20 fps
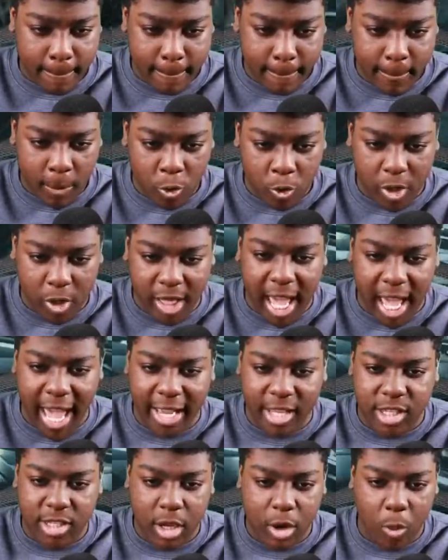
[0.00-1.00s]

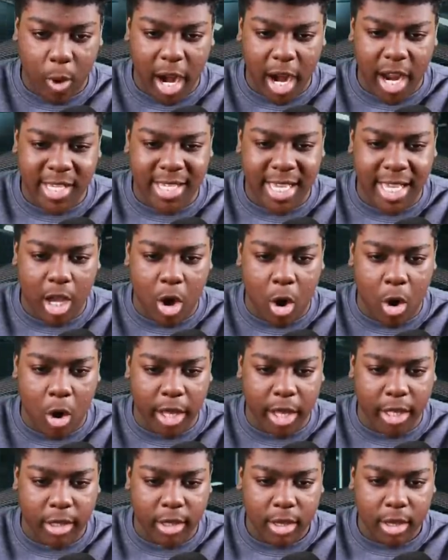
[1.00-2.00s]
Relax. Where is he
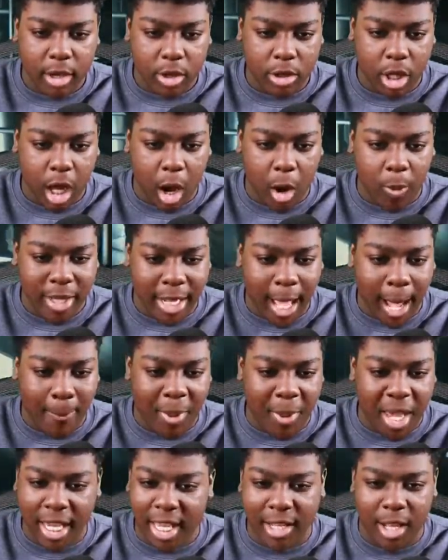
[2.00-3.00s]
going? Nah, we not
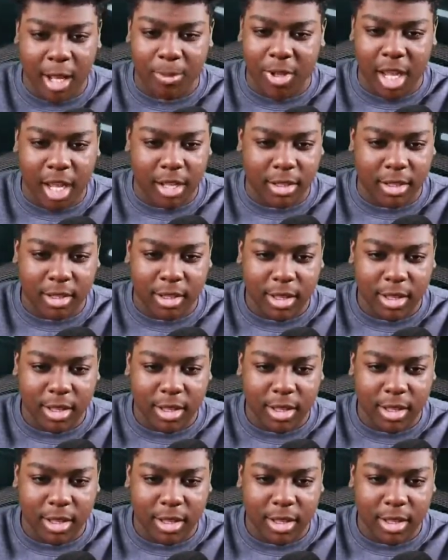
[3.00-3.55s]
picking up nothing.